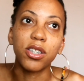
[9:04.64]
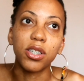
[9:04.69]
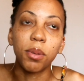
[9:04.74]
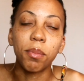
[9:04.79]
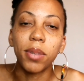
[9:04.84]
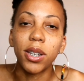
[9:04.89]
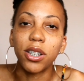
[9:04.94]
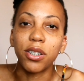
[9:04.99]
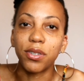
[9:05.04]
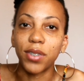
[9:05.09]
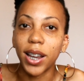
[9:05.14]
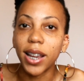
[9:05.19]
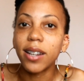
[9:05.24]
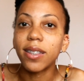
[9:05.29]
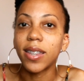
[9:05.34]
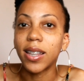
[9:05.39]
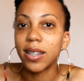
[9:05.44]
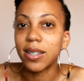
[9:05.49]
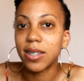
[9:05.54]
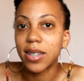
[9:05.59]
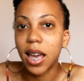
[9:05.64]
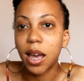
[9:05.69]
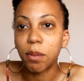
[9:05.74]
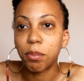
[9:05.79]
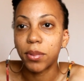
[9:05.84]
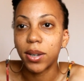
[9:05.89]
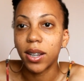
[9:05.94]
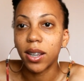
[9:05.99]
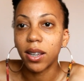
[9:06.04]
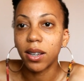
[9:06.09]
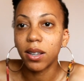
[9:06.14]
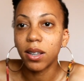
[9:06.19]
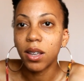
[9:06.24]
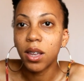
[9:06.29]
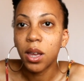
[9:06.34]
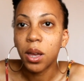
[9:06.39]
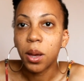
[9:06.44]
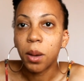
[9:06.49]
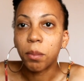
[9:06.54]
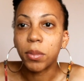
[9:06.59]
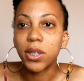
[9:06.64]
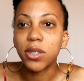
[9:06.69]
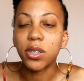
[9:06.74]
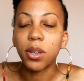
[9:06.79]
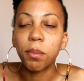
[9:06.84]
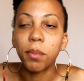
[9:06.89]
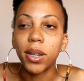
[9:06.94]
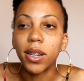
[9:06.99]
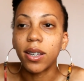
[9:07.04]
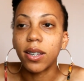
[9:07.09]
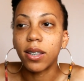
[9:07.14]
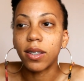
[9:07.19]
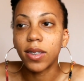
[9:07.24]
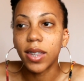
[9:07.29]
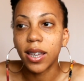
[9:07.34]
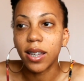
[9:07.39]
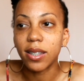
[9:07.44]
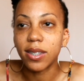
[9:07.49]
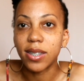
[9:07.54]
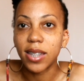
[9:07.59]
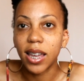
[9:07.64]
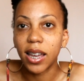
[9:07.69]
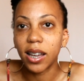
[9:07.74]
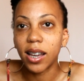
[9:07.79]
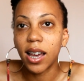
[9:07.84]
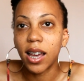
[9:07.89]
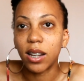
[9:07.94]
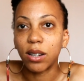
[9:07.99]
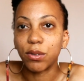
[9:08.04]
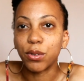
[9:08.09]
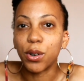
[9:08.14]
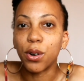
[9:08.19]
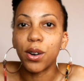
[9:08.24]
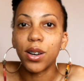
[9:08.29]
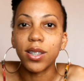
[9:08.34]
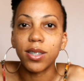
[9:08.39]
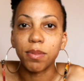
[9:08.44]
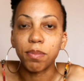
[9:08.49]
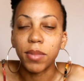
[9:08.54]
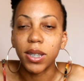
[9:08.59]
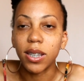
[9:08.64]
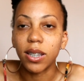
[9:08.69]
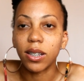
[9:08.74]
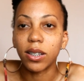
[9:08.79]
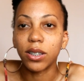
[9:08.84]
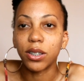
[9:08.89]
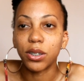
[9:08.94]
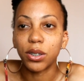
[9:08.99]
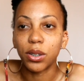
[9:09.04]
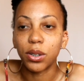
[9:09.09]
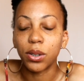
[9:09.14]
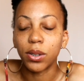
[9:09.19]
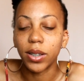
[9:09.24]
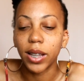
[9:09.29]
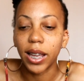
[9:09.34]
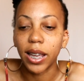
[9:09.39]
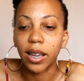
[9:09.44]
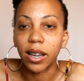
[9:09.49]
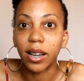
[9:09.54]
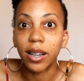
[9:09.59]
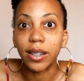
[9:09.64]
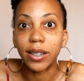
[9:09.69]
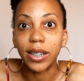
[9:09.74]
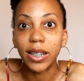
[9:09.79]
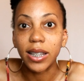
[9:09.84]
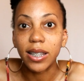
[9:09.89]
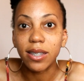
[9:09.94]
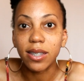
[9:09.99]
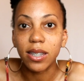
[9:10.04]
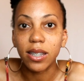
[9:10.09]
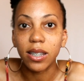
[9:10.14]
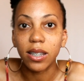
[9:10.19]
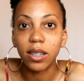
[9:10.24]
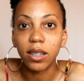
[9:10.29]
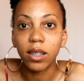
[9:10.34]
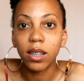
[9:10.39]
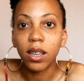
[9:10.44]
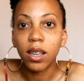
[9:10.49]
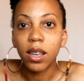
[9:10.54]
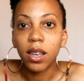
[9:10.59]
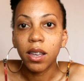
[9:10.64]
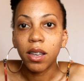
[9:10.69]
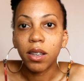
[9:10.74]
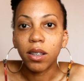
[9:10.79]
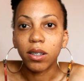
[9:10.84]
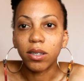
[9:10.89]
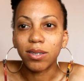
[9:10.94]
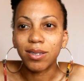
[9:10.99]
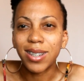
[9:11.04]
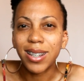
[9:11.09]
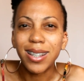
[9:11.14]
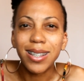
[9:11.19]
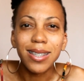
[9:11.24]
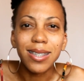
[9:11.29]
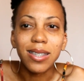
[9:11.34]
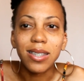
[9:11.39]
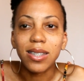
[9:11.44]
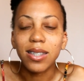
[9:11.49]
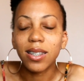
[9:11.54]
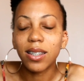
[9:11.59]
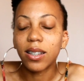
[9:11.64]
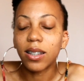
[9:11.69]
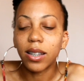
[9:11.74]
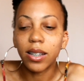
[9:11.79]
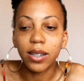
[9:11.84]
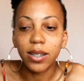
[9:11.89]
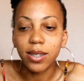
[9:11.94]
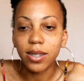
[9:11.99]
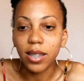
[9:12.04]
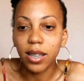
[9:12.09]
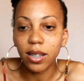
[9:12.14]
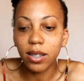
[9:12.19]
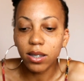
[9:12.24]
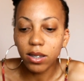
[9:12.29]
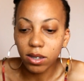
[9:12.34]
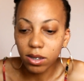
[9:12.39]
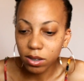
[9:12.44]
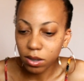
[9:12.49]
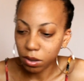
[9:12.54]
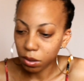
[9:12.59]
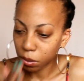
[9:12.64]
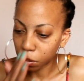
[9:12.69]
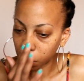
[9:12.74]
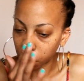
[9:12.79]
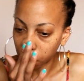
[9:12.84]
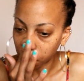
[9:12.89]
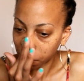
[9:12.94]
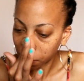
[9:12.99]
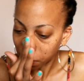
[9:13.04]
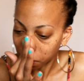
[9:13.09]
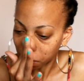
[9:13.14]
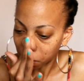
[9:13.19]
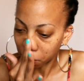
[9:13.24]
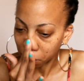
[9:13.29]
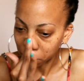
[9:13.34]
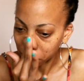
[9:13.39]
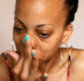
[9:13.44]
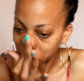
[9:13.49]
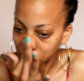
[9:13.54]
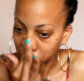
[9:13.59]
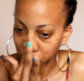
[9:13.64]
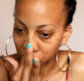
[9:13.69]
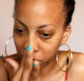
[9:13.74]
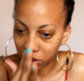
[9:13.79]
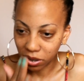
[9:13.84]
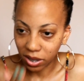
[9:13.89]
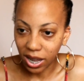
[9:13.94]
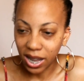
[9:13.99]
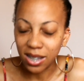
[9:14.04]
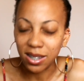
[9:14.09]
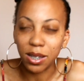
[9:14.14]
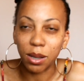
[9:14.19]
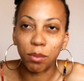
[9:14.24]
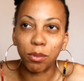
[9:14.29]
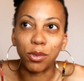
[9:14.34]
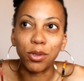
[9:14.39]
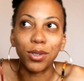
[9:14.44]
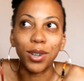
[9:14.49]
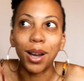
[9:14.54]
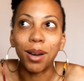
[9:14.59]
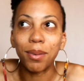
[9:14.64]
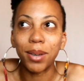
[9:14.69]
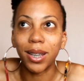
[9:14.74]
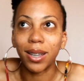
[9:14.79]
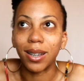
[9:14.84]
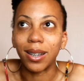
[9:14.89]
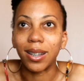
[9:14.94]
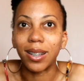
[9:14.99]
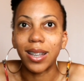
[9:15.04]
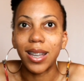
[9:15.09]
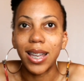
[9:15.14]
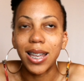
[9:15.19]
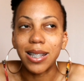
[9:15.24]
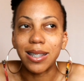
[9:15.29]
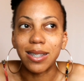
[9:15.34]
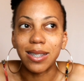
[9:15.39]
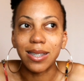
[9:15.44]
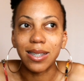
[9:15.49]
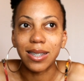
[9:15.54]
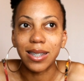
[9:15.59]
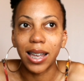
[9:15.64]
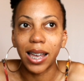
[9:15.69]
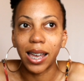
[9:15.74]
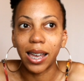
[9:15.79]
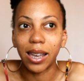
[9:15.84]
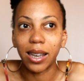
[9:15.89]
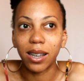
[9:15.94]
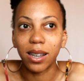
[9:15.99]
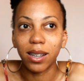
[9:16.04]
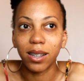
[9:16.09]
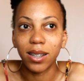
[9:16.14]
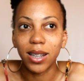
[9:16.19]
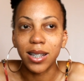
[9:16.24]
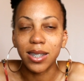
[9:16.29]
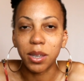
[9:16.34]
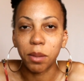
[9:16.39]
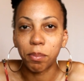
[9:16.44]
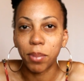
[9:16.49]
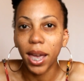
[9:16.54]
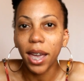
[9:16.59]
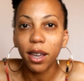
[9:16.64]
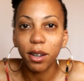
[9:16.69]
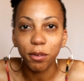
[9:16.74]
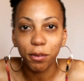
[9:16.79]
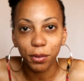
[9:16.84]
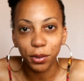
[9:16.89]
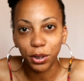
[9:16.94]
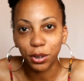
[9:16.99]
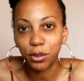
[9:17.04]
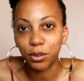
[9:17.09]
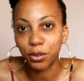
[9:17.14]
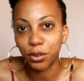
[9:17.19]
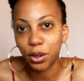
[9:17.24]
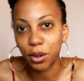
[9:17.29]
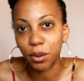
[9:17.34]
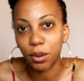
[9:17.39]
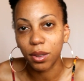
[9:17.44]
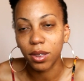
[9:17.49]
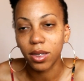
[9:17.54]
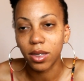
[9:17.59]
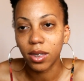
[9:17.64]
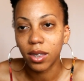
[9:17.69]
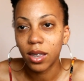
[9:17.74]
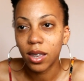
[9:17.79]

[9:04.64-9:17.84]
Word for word: so many great things happening, but so many things that kind of cause me a little like uneasiness in a sense. Um, as I'm growing, it's like it's a painful growth.